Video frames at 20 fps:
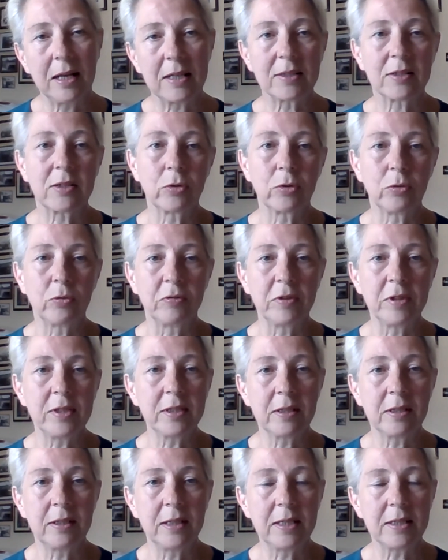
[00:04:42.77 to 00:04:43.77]
has the
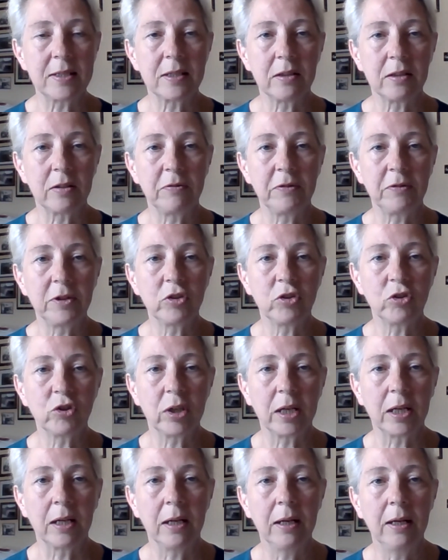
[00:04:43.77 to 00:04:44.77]
ovaries and they're still
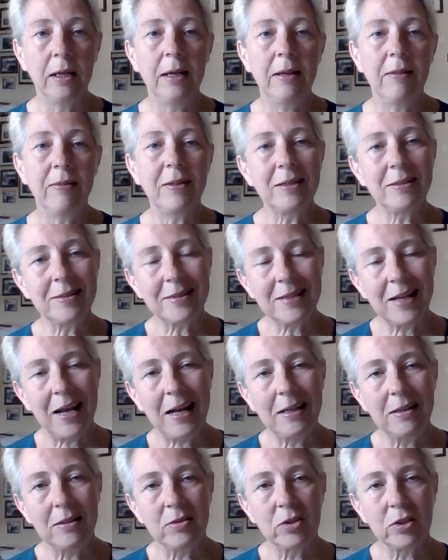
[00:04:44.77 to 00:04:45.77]
functioning, they
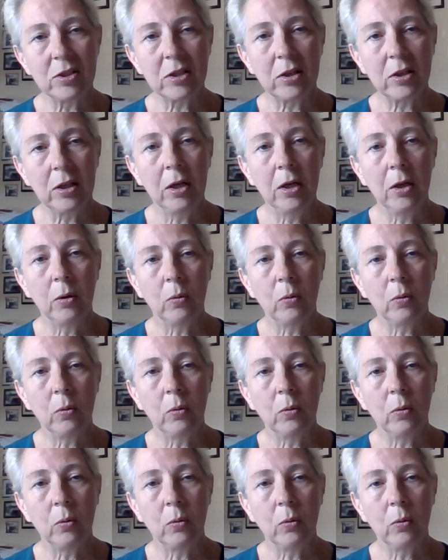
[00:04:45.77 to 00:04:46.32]
tend to